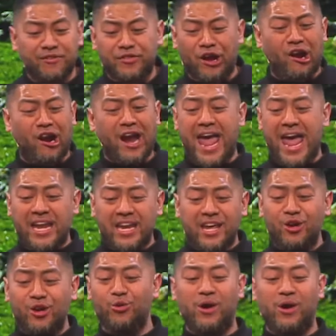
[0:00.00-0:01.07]
if there are
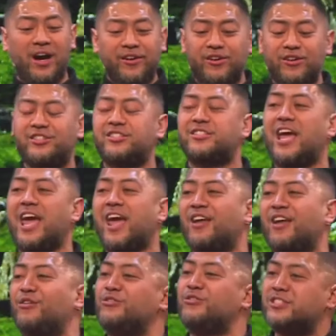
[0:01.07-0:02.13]
any who
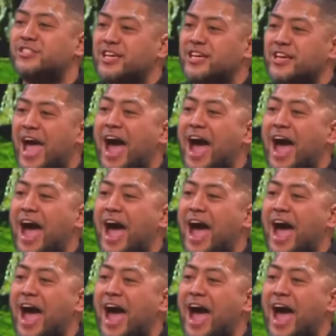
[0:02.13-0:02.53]
understand, who seek